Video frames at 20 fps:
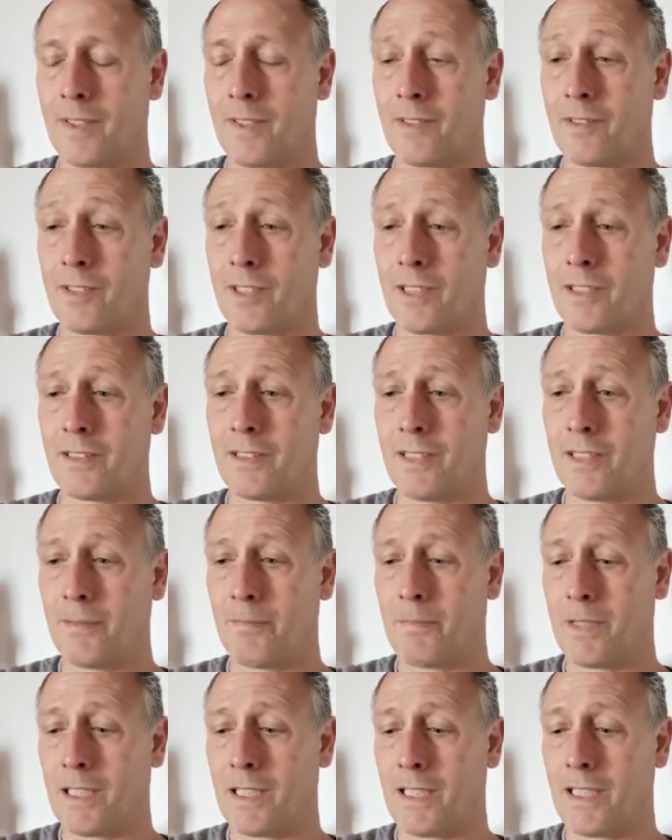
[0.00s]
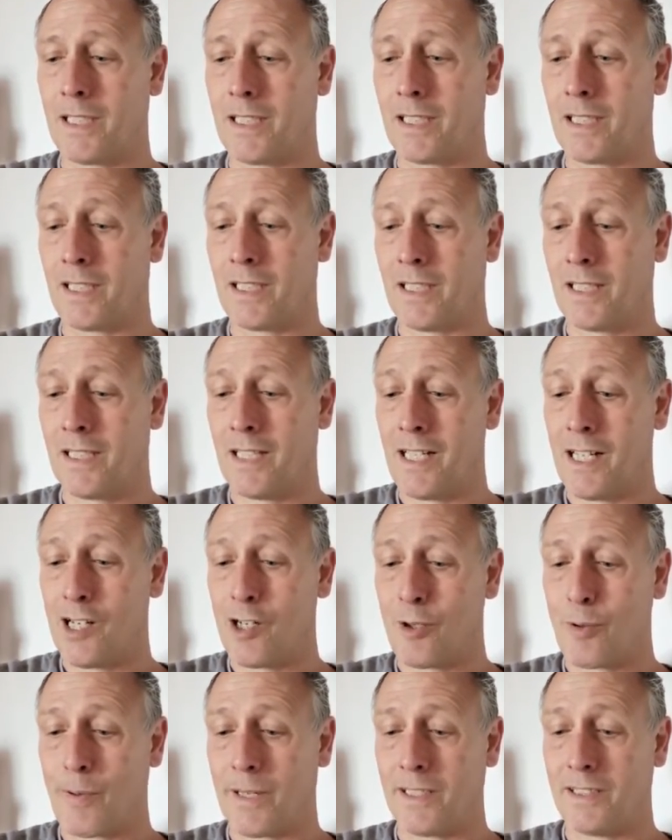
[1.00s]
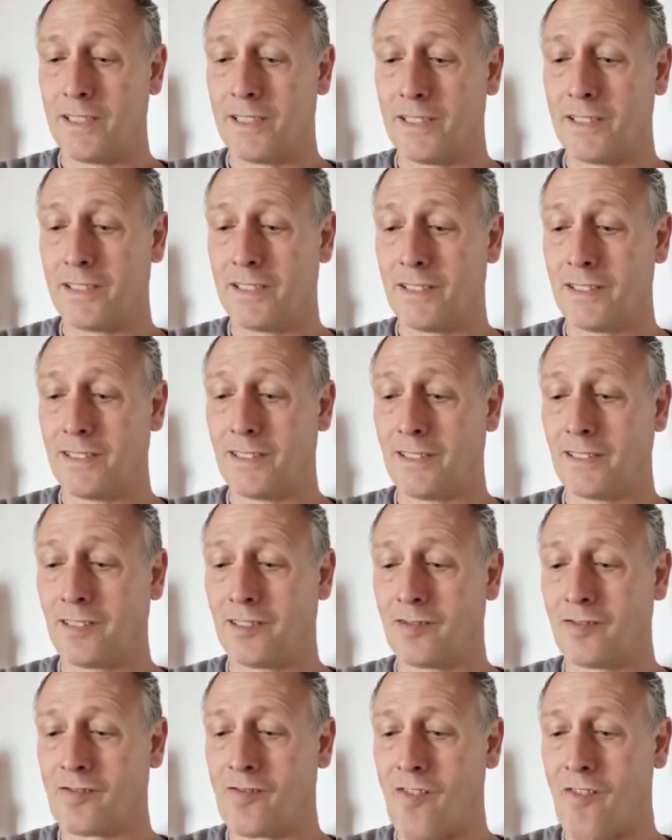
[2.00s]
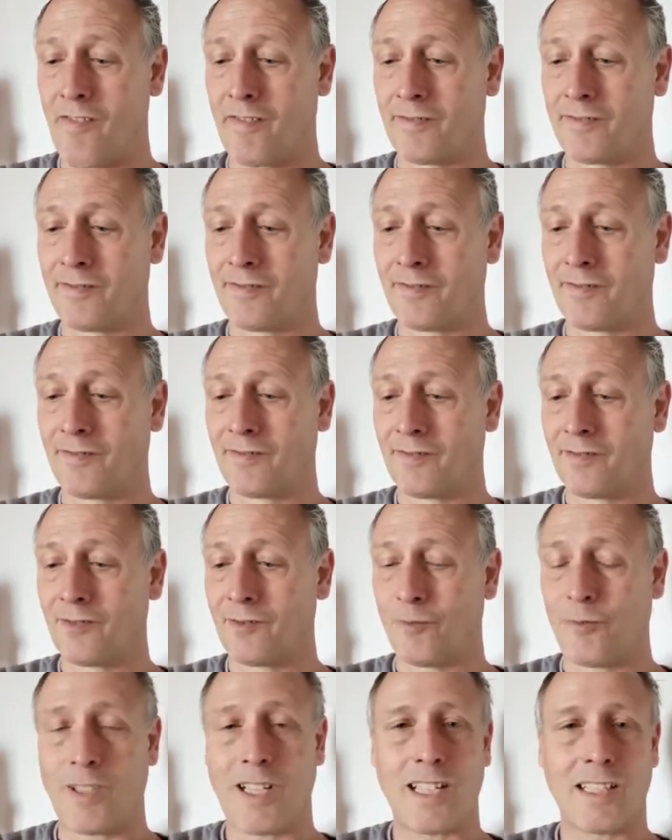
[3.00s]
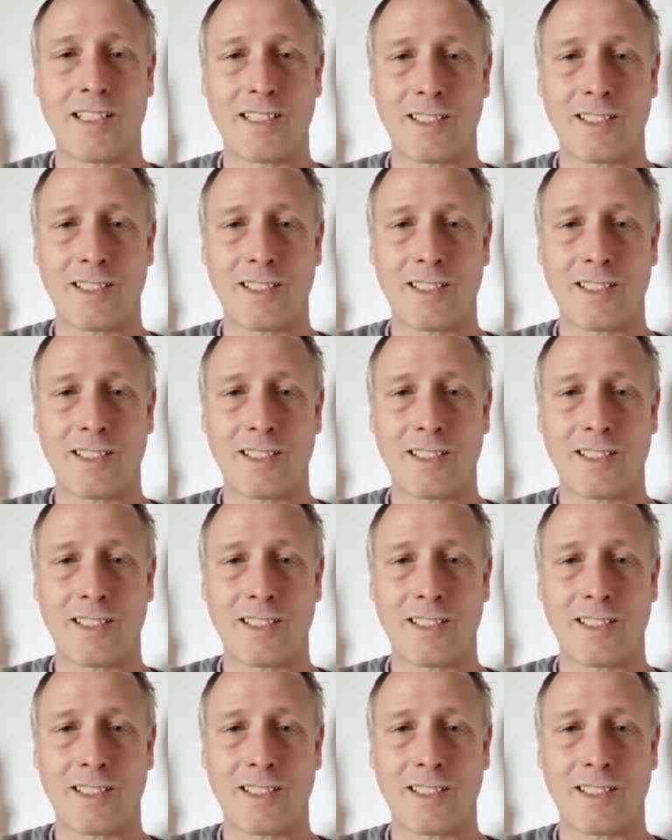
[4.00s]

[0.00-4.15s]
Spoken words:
Certainly in my 20s, we had